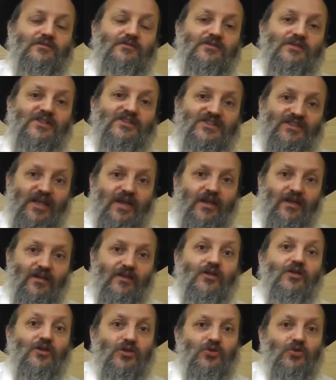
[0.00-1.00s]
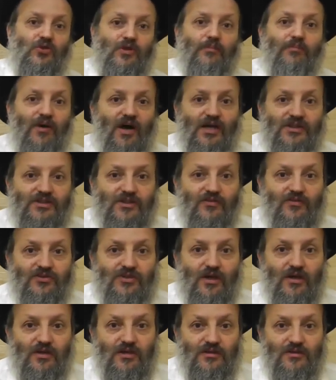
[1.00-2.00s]
the scale to the positive
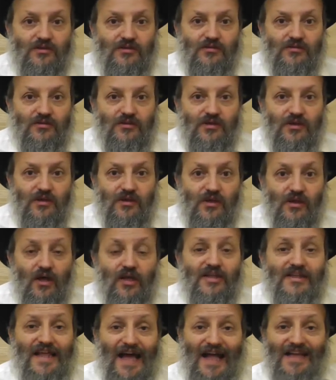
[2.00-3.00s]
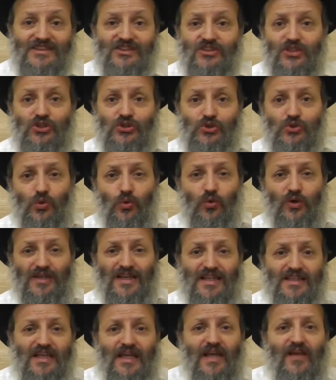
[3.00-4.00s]
side. And that's the story,
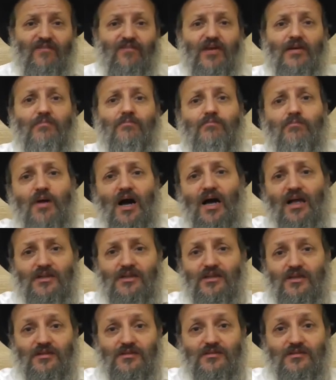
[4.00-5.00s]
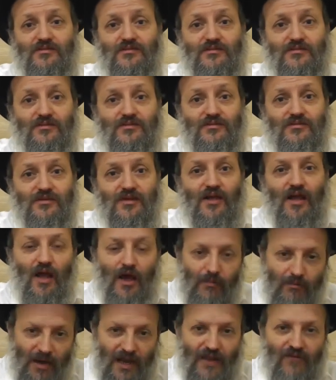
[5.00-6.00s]
that even mud,
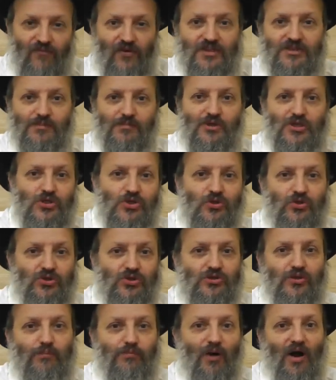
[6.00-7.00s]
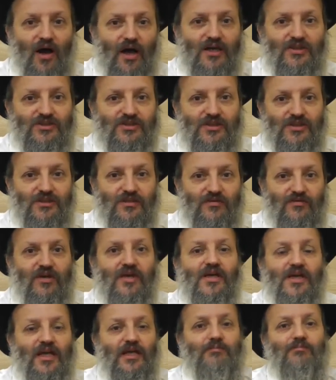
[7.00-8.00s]
but if it's be used to
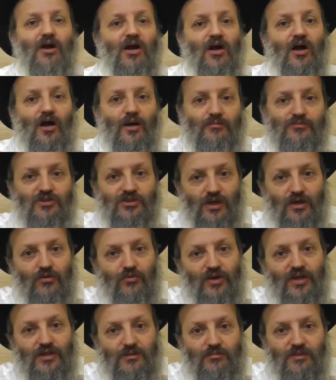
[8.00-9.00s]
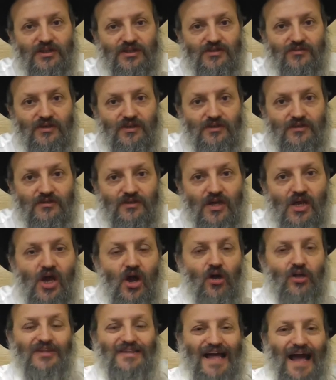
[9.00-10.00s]
positive, it becomes a great mitzvah.
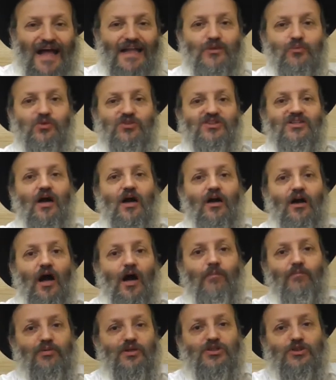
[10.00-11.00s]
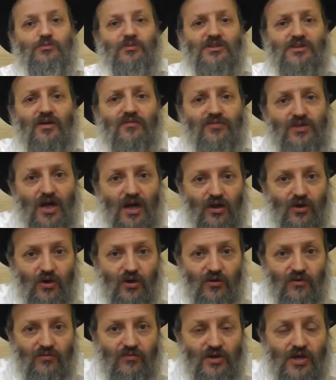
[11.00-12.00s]
And that was the accomplishment of
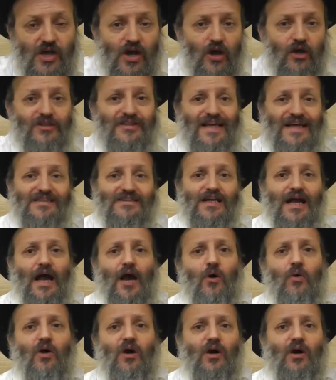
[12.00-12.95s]
Yaakov. And that's our